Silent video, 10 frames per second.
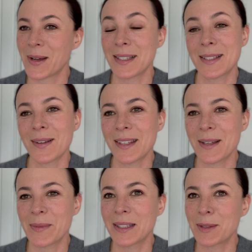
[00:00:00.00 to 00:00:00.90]
I saw
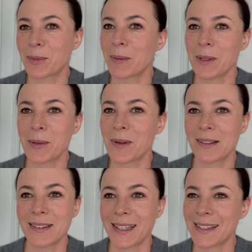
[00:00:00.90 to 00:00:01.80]
them and it's probably
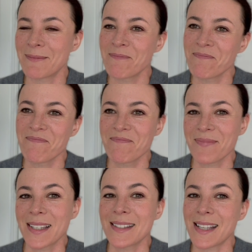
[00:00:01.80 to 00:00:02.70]
around like
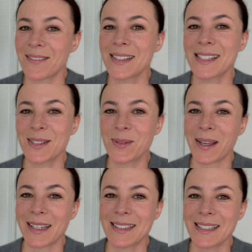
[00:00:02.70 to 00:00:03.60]
70 to
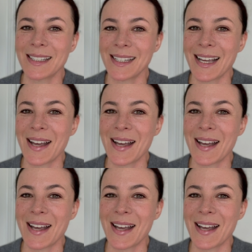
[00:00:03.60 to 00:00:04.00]
80.